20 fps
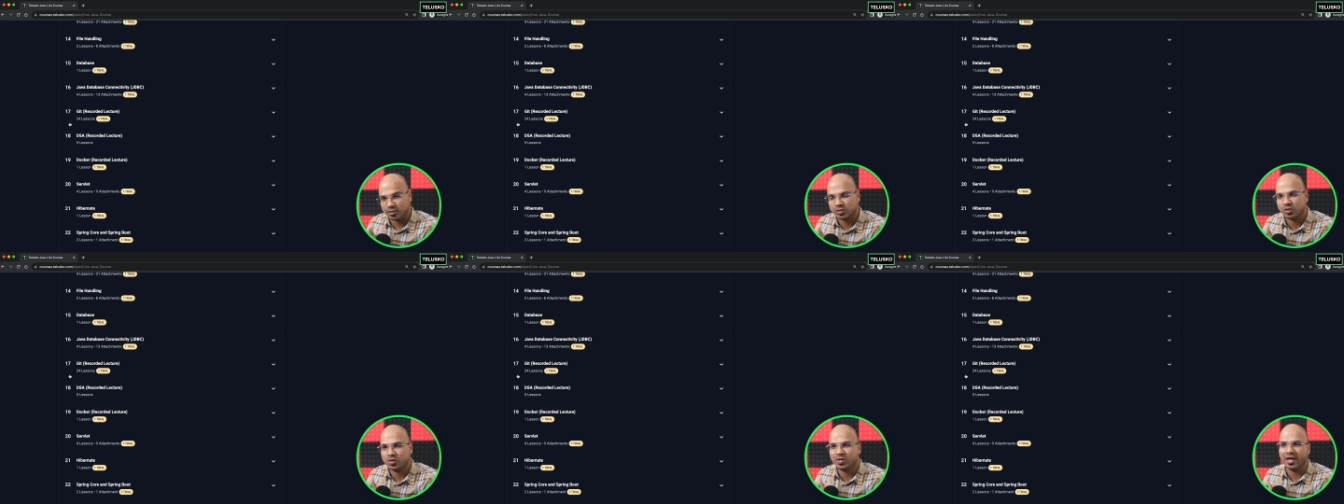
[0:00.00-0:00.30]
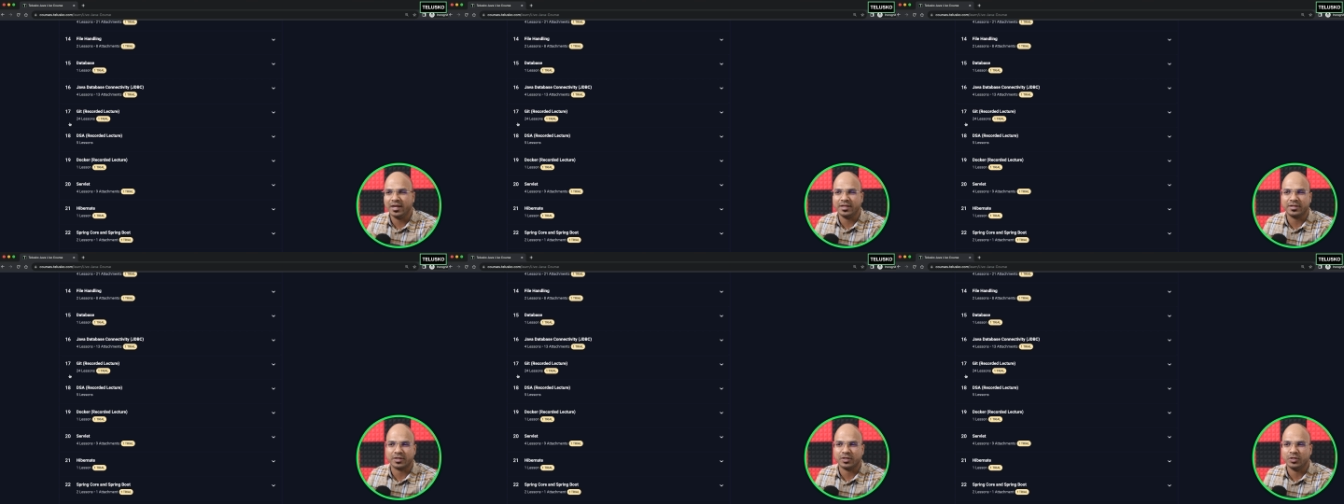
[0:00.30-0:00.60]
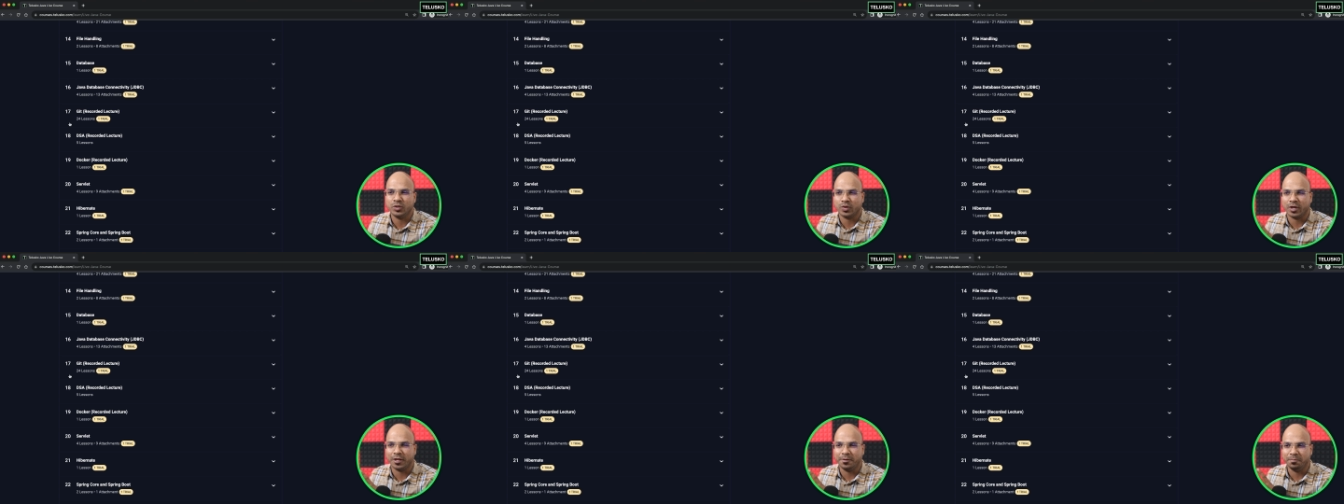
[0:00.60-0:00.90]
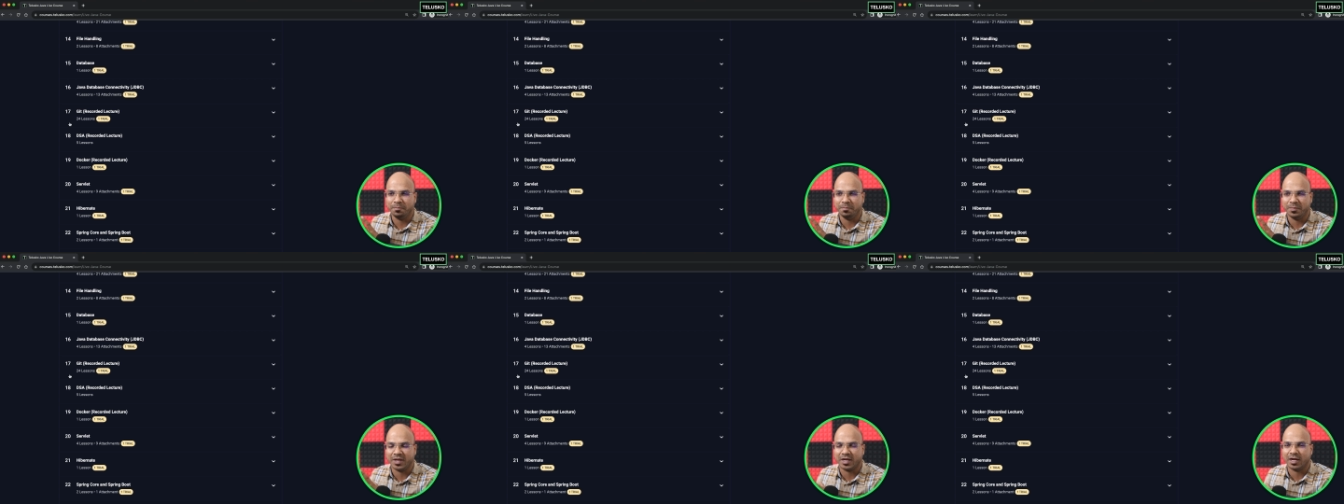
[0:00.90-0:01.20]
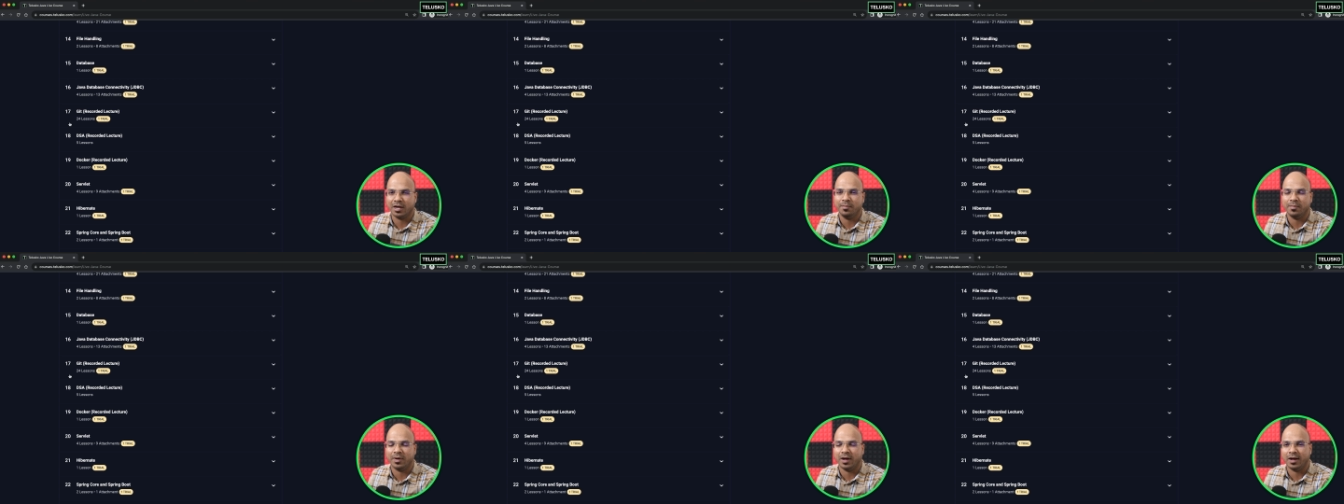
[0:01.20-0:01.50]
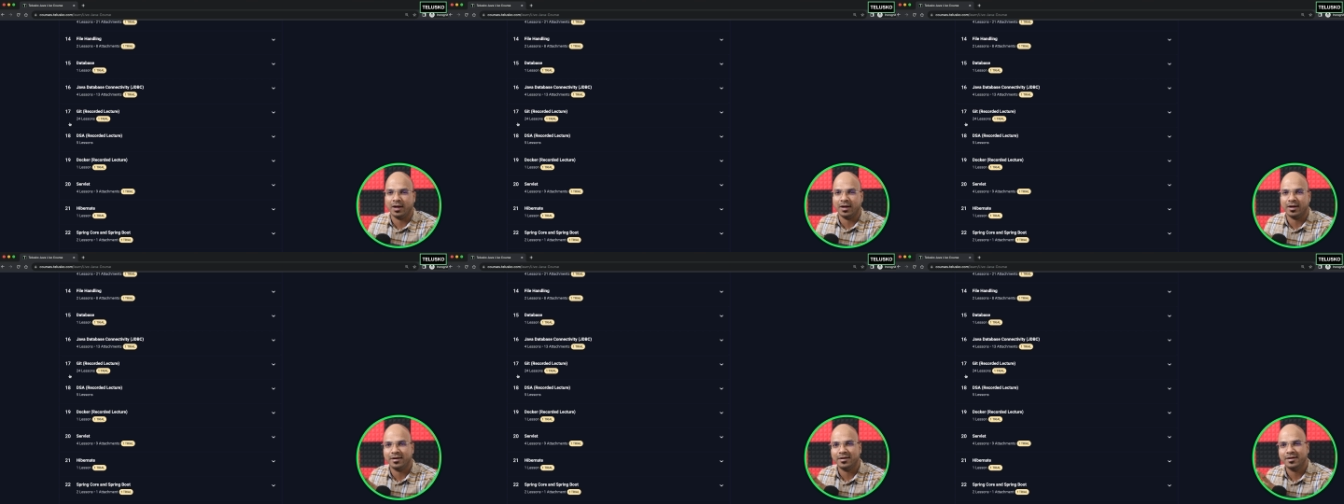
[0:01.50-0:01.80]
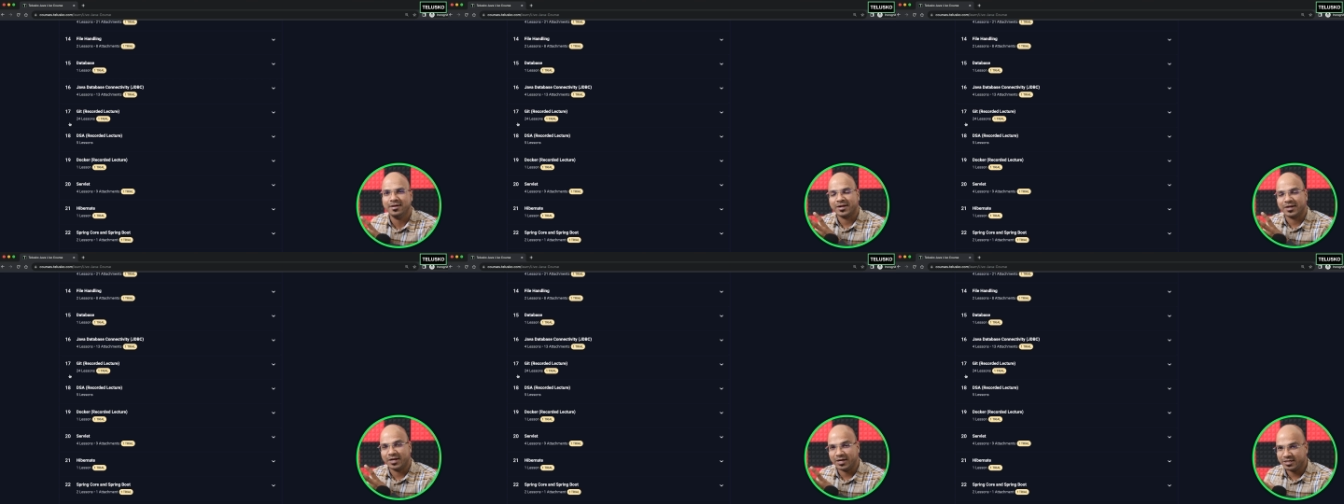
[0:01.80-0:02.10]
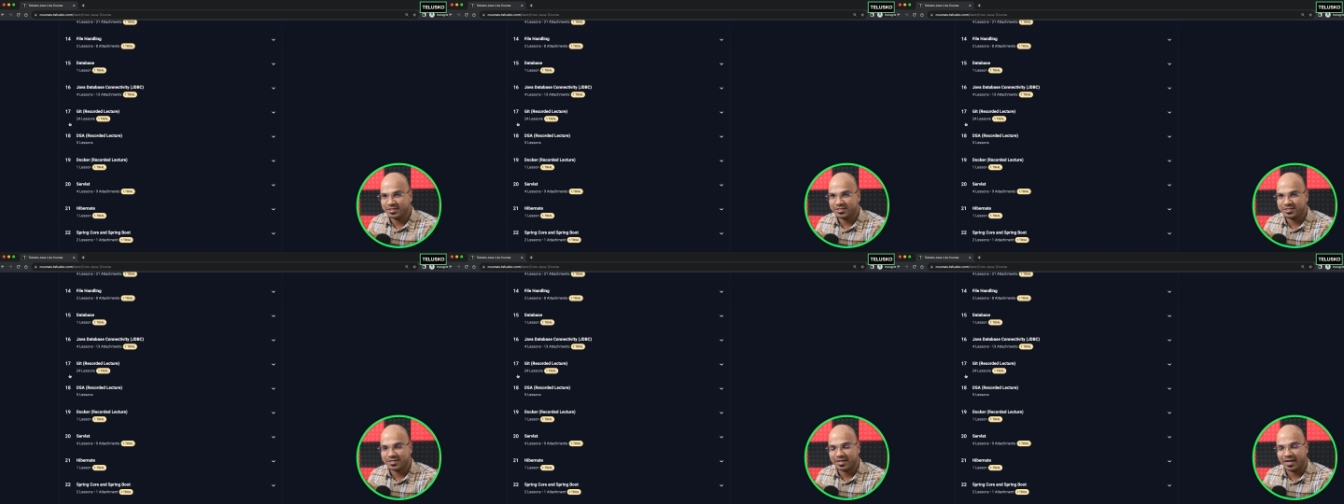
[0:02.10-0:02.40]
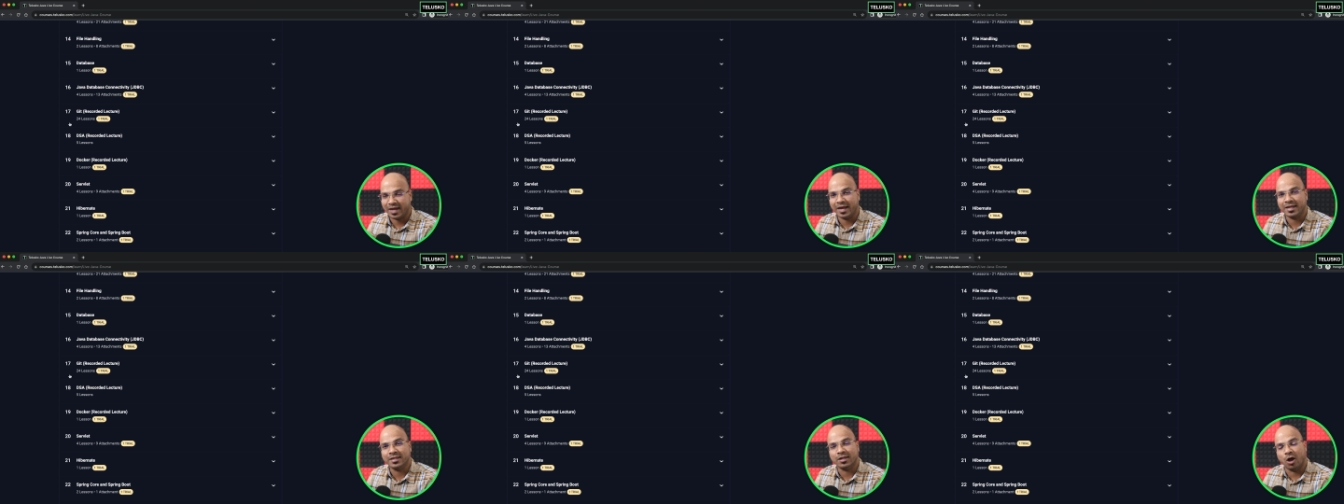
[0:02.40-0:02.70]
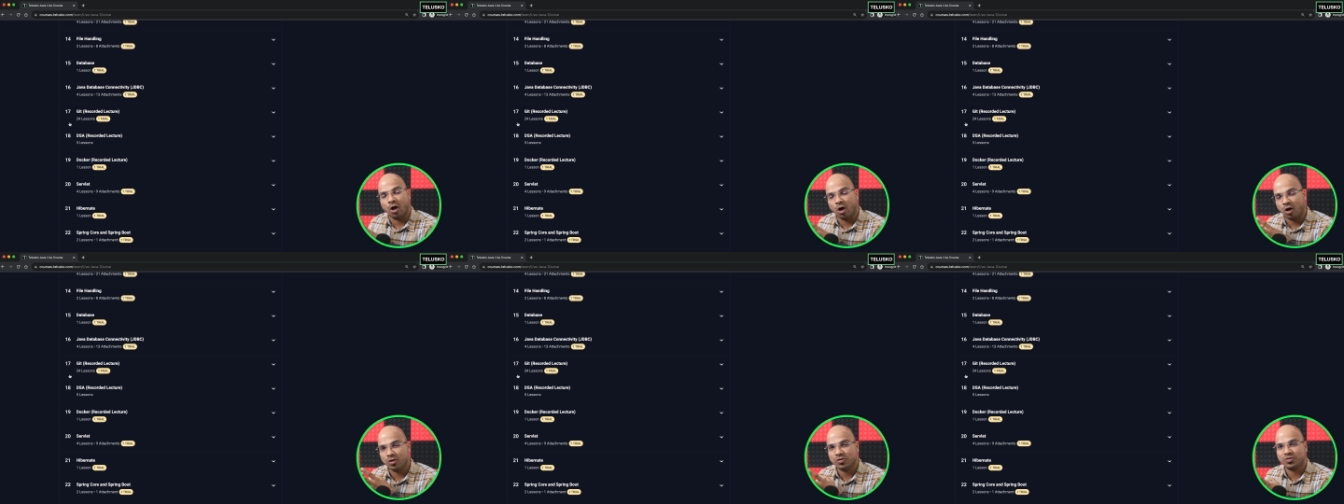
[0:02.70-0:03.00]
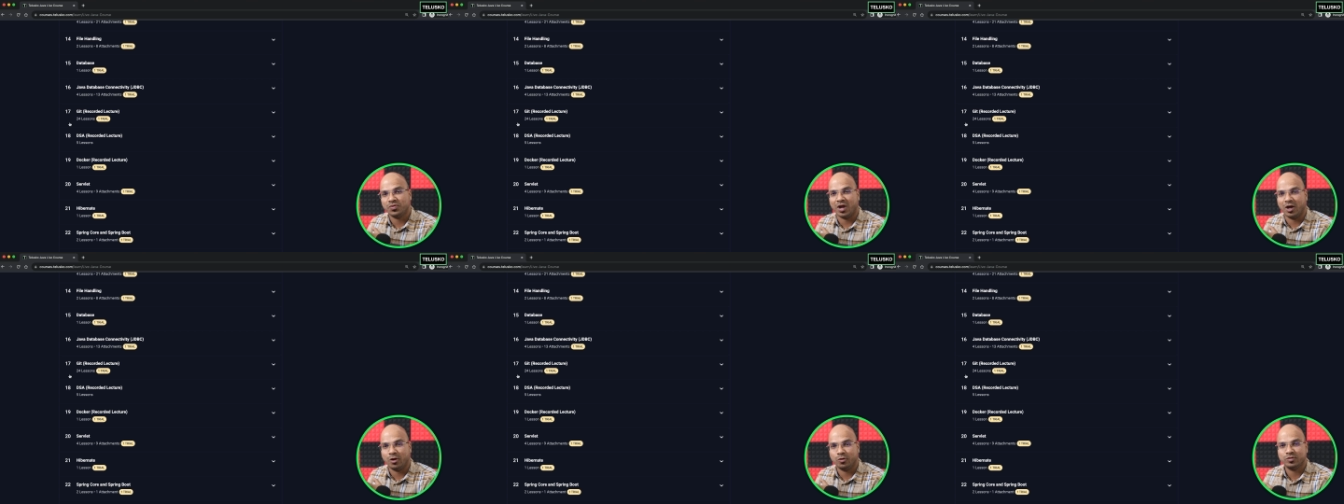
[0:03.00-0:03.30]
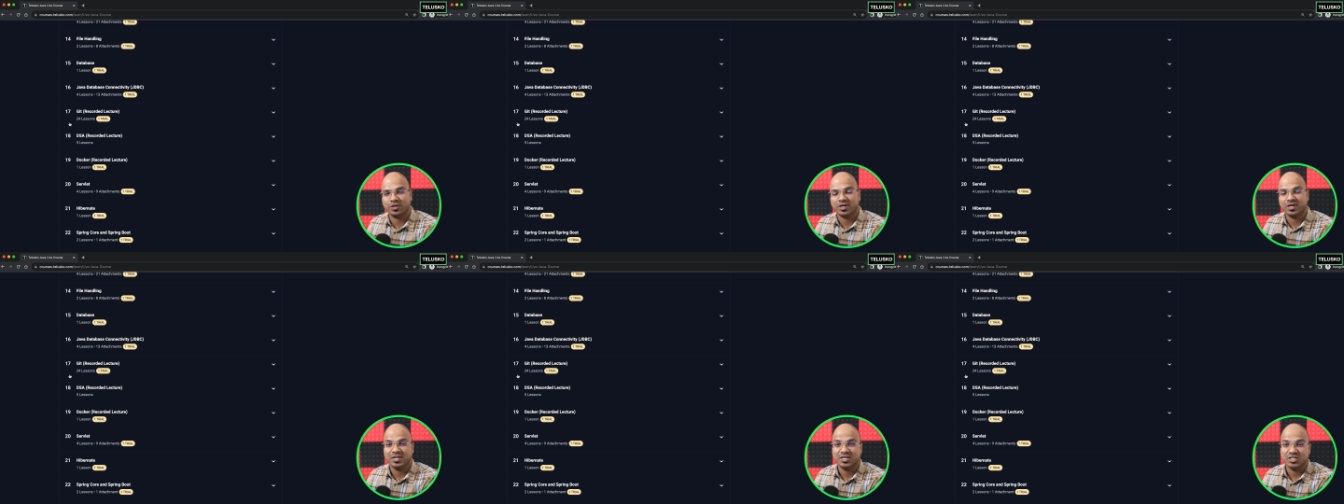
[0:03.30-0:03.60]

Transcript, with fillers: so that you can become a good and all-round